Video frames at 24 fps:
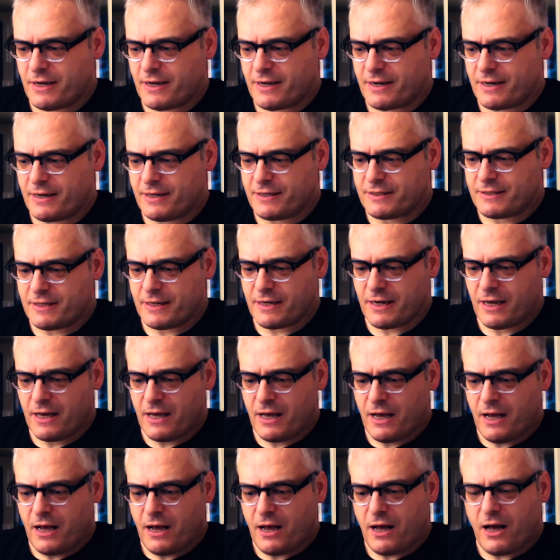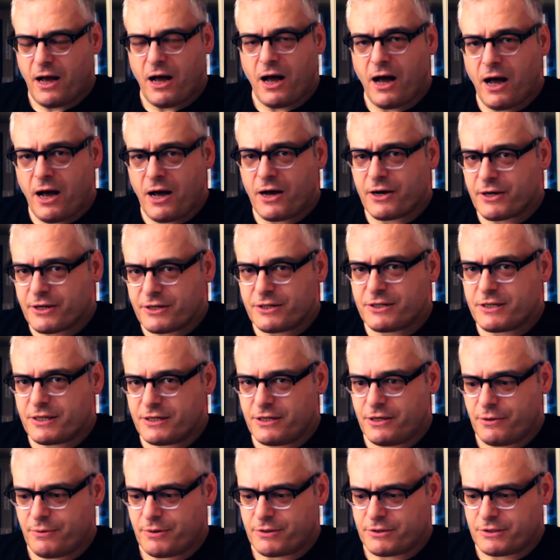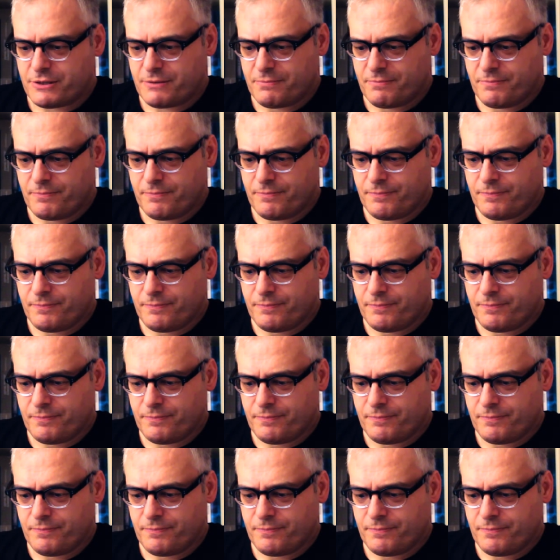analytic, are continuous.